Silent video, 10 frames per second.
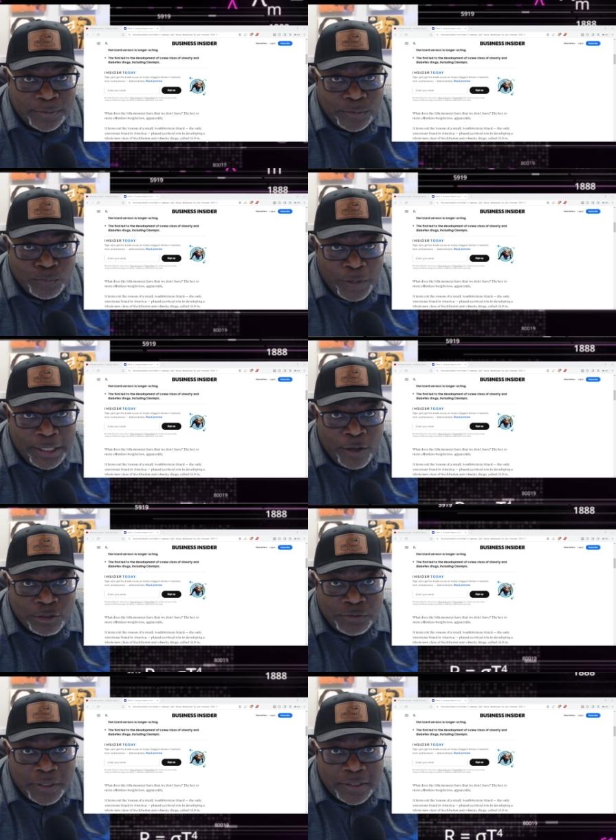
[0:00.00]
weight loss
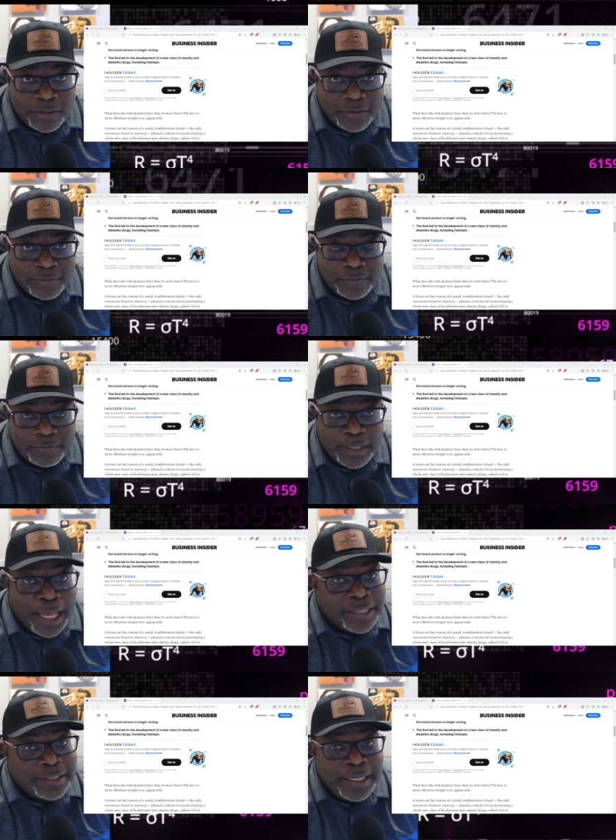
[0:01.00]
drugs,
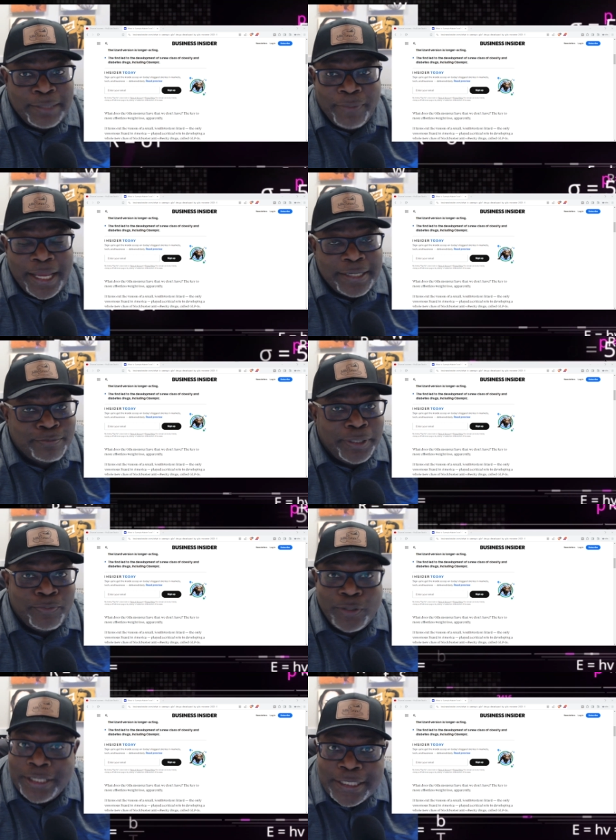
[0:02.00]
I said, man, them
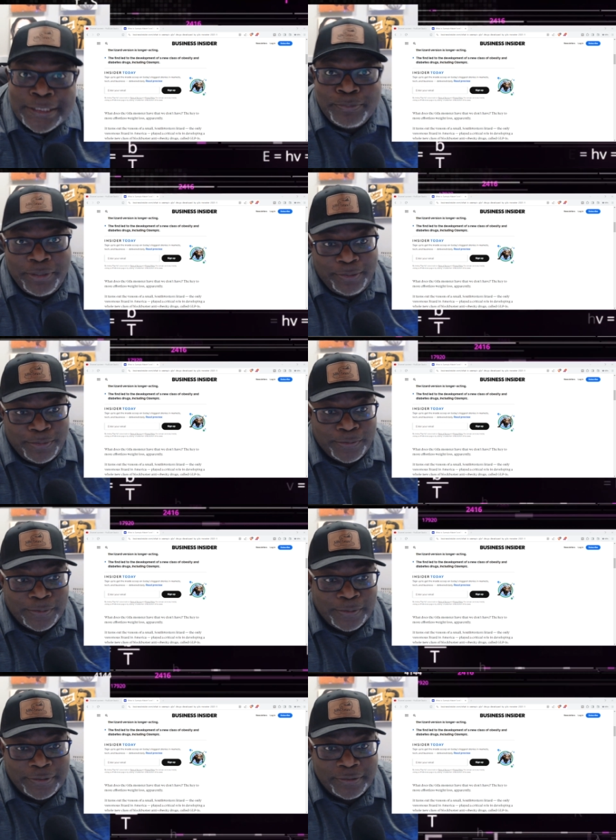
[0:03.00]
people lizard people.
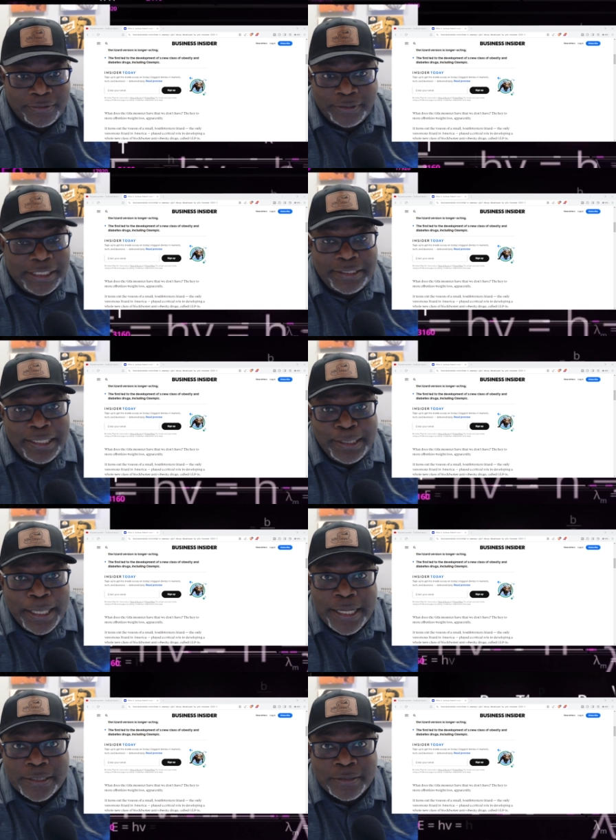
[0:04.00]
I said it
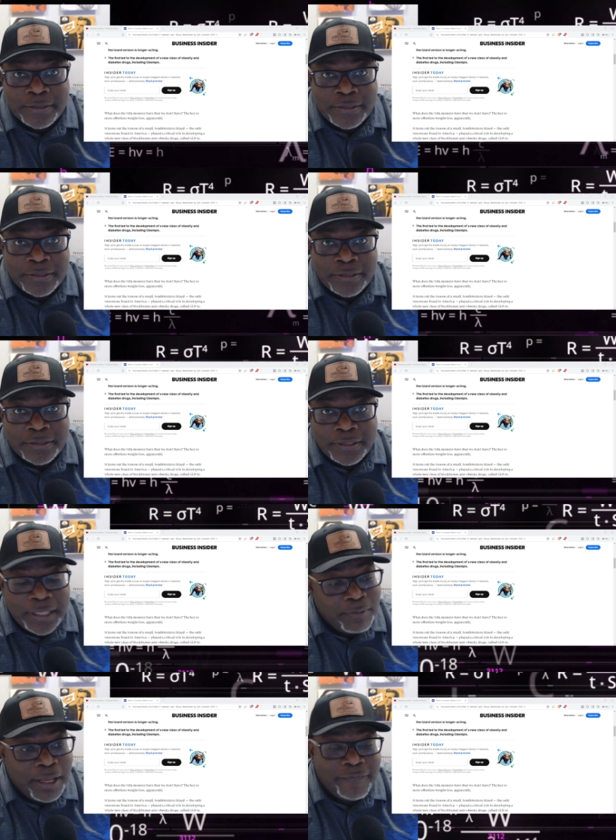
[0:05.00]
then.
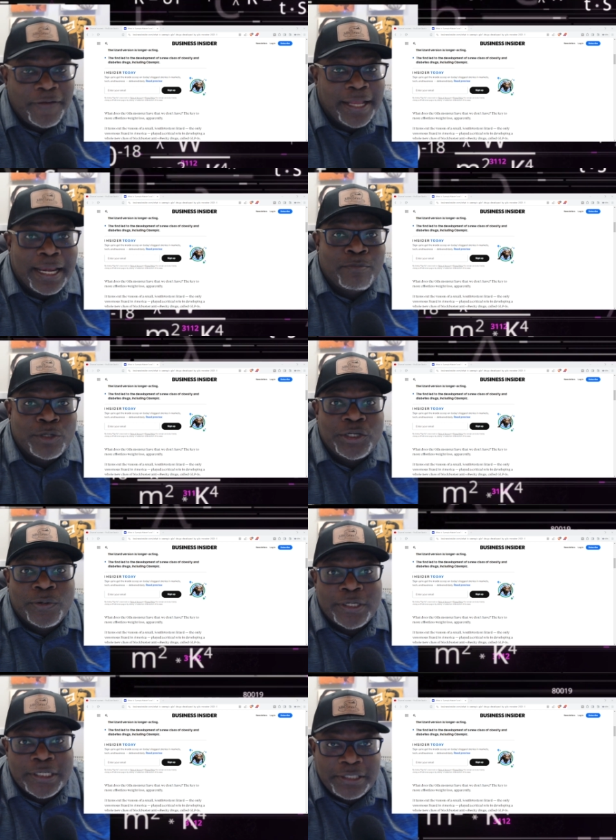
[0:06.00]
In fact, I'm going to
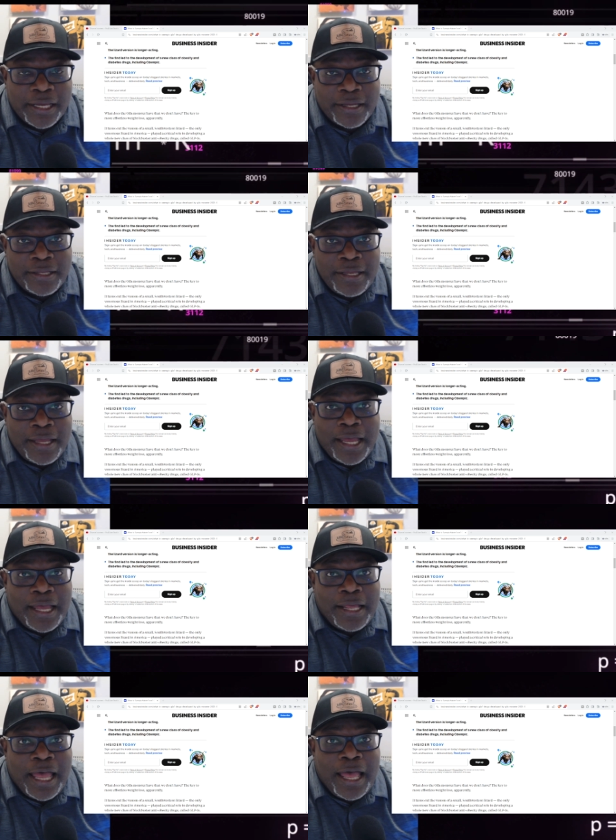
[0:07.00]
show it in a second.
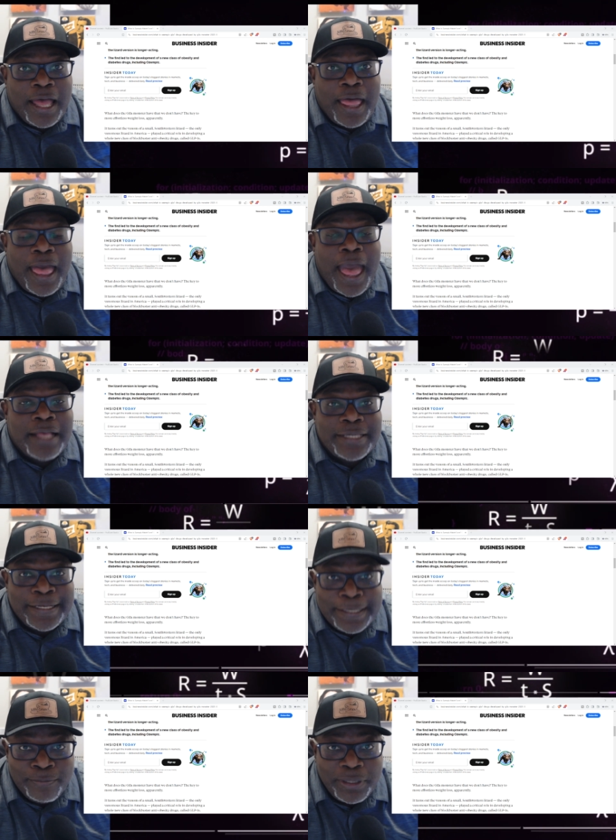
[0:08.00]
I
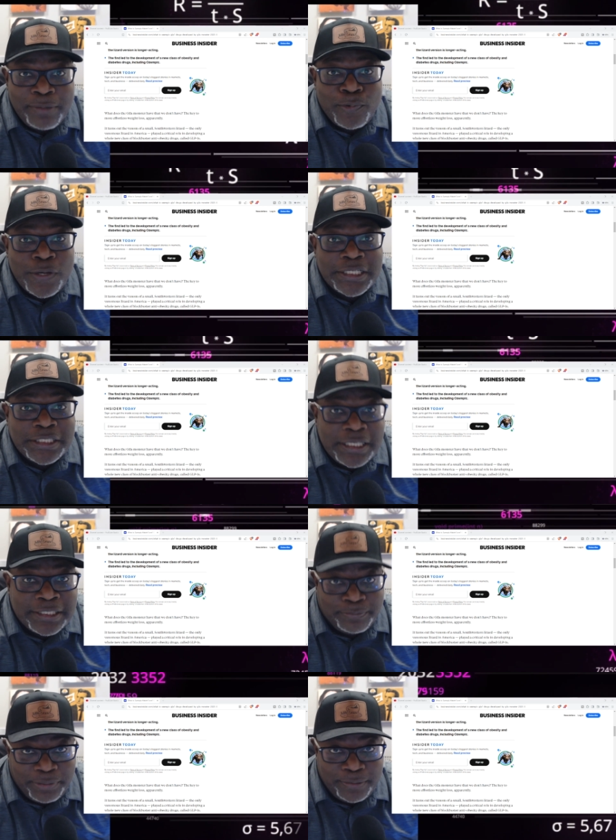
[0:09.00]
said, them people is
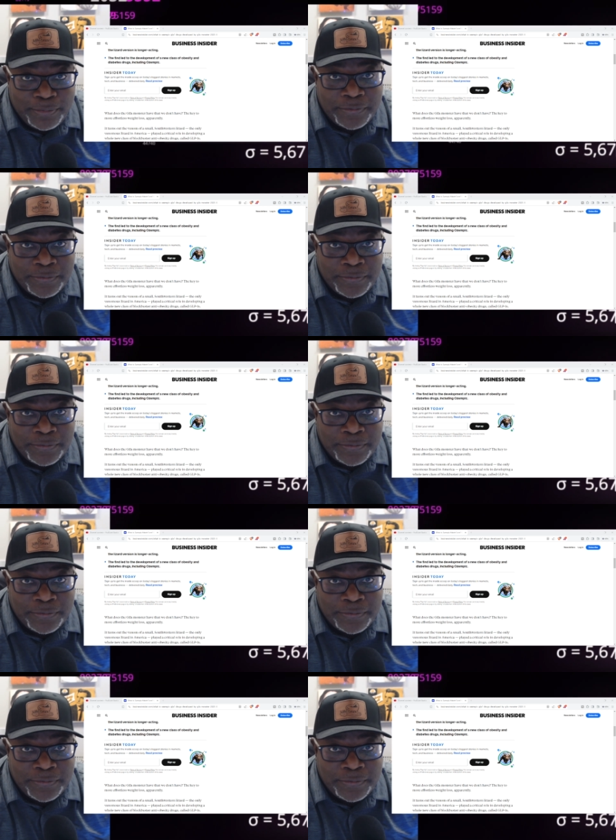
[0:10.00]
lizard people.